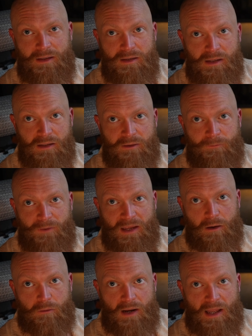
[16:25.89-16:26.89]
need to
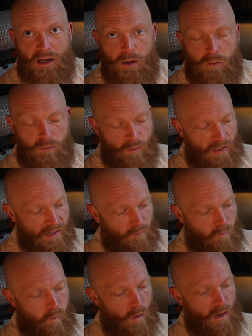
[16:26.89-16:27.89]
figure out like
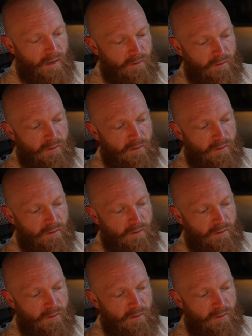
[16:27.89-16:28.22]
what